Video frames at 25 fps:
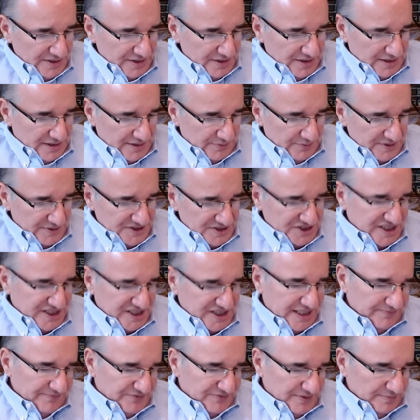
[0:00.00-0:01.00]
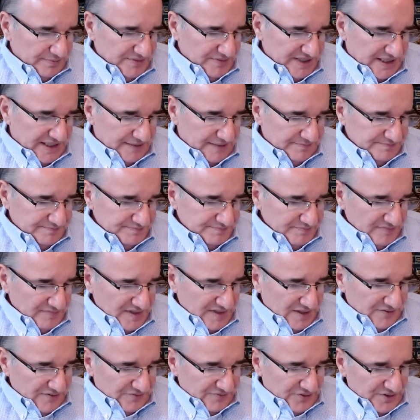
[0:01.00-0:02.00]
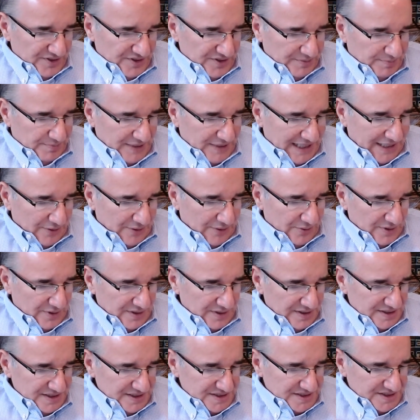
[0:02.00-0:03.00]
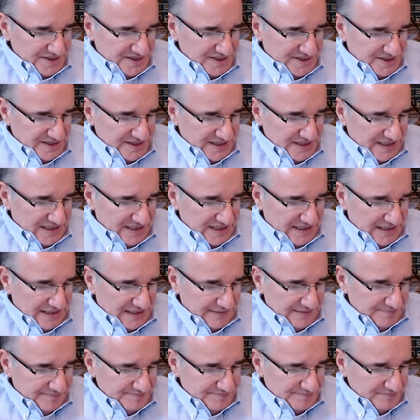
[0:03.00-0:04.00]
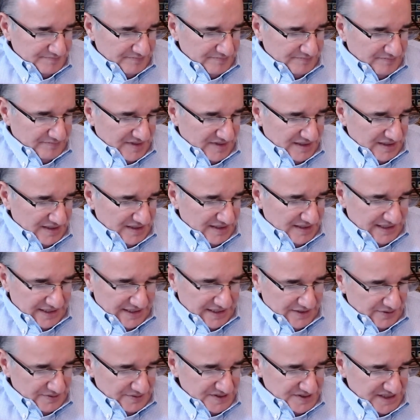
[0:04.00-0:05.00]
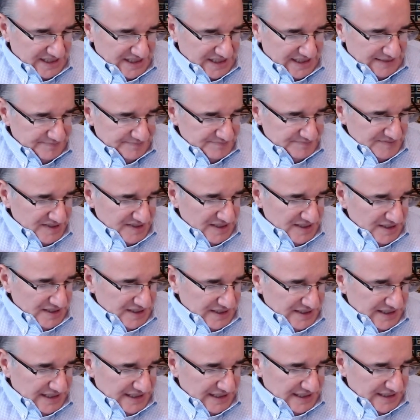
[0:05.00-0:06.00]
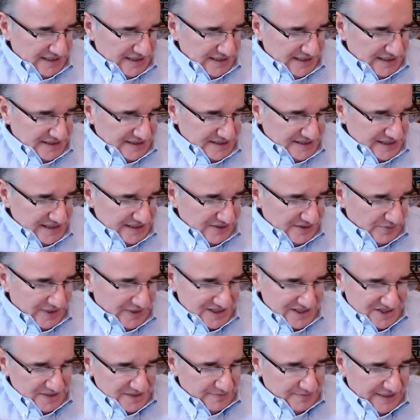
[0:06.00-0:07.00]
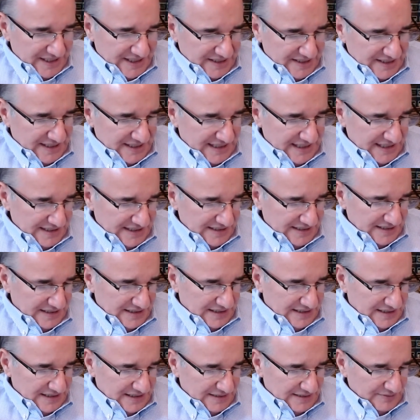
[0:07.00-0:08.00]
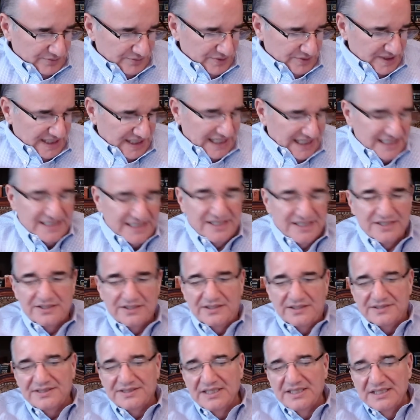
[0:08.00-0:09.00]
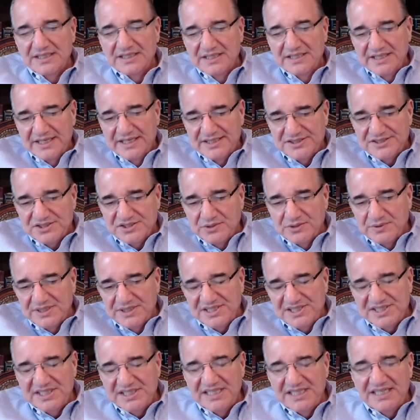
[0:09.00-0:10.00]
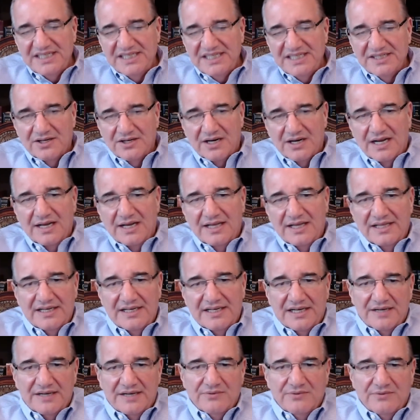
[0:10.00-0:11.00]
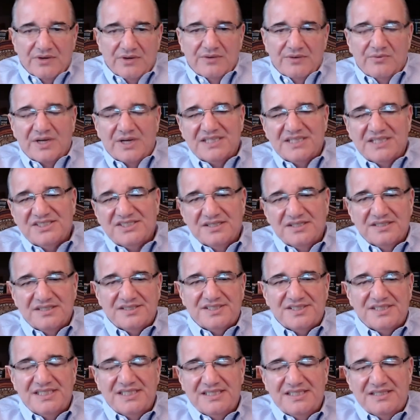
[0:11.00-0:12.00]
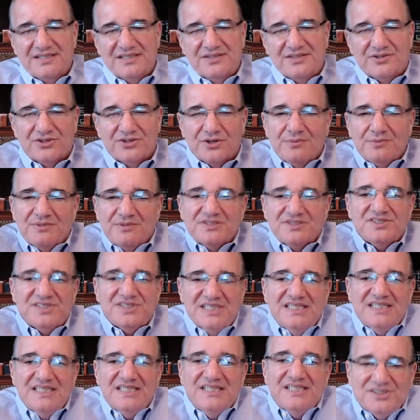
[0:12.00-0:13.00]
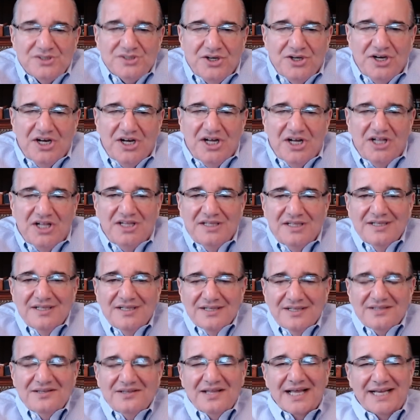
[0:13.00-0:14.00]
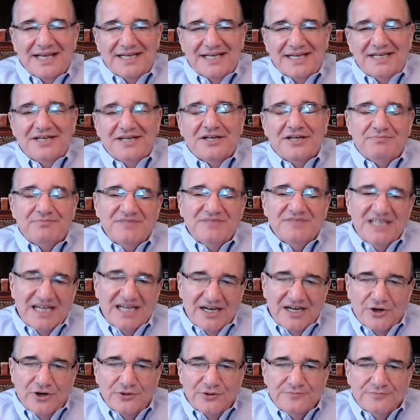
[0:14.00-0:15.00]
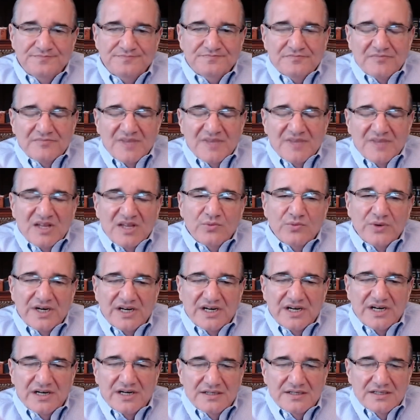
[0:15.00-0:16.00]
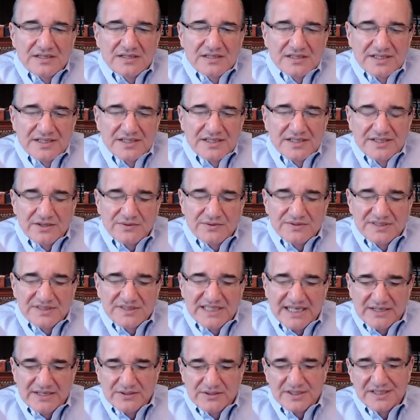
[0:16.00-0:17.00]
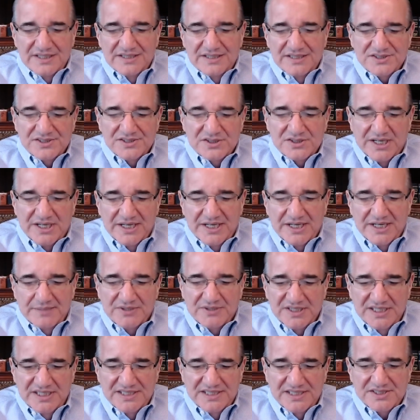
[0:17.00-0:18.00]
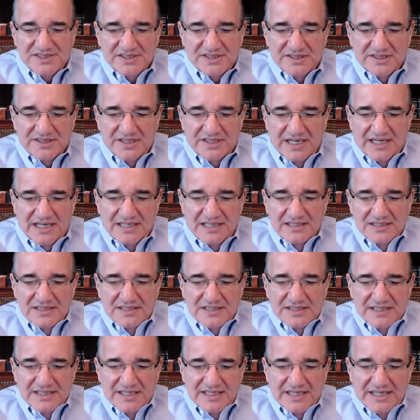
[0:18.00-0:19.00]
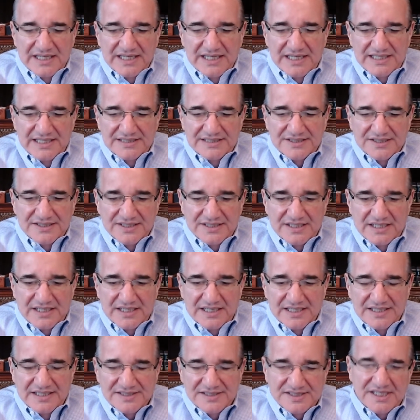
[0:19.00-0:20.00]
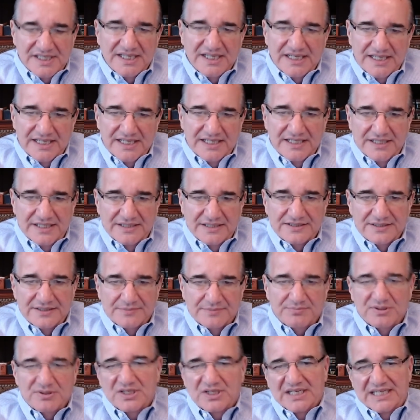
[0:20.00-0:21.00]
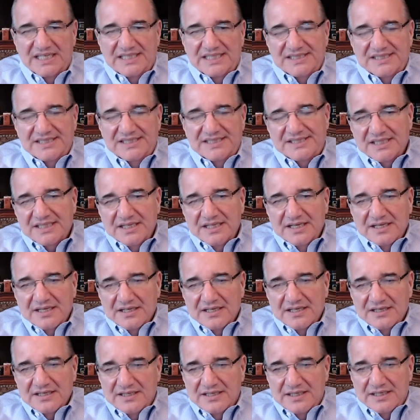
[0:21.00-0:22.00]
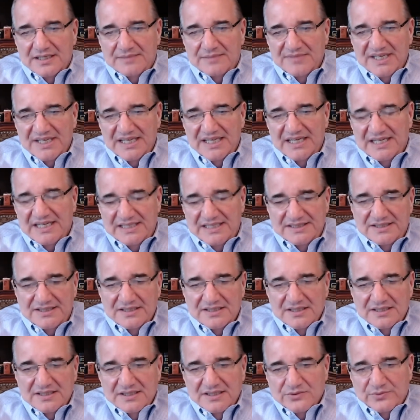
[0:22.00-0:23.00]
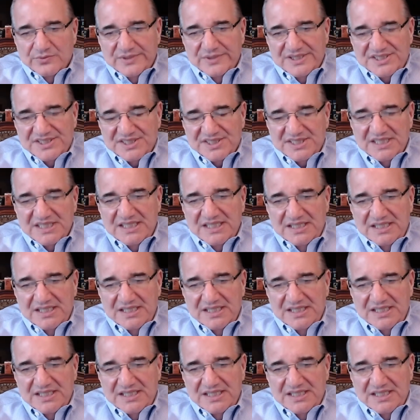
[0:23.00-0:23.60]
which came from them. For their power is, and it goes on. And it said the rest of mankind were not killed. And so we see here, I want you to see, you can almost see this all lining up now, where, you know, not only the Saudi Peninsula and is getting into place, and we see